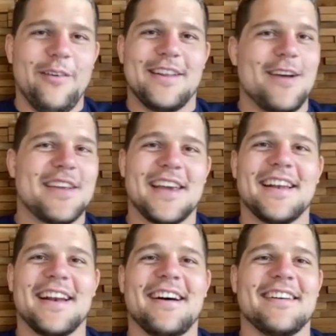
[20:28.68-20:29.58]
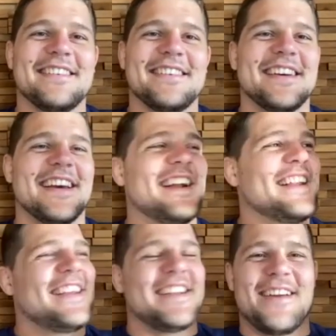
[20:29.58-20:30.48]
we don't kick it out
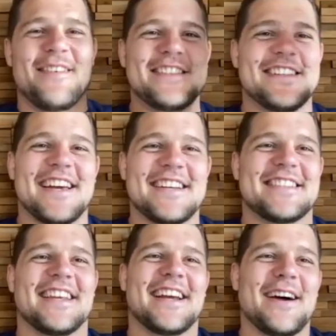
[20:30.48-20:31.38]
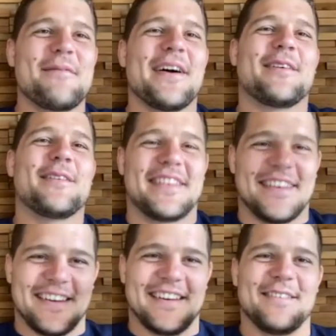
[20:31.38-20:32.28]
then we chase they come back with
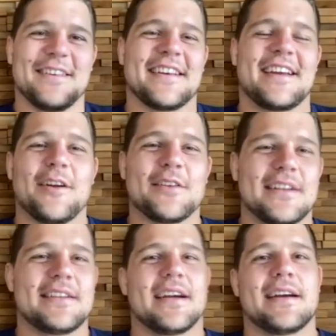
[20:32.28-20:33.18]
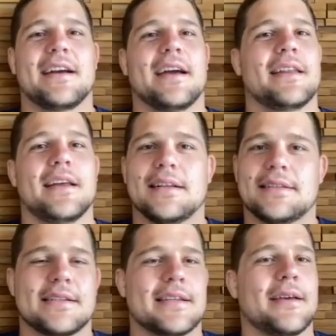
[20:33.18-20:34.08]
uh, with a counter attack and then it's
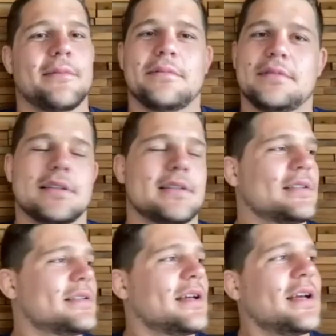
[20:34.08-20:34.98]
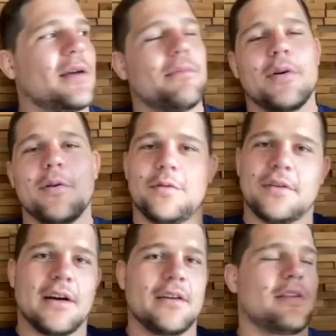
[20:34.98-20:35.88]
the same just poof
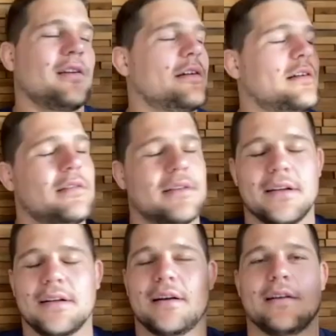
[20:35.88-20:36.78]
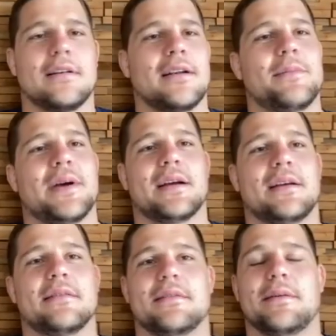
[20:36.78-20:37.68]
go through turn around run back
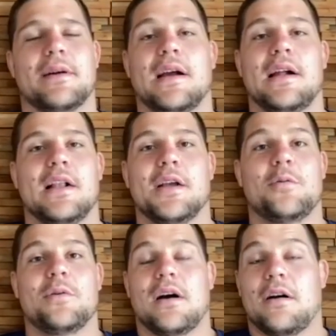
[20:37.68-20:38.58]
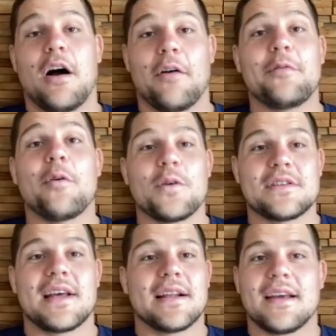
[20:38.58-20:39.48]
our, our
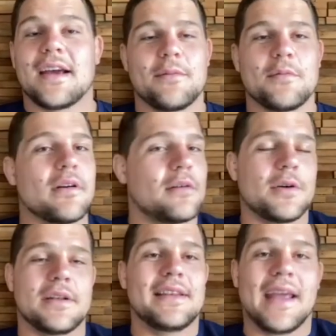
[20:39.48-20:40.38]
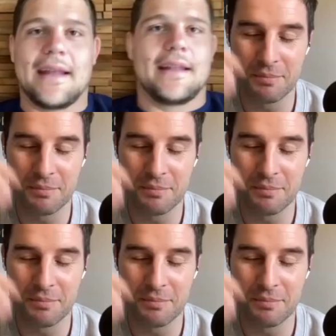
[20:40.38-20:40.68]
forwards that game were, were dead.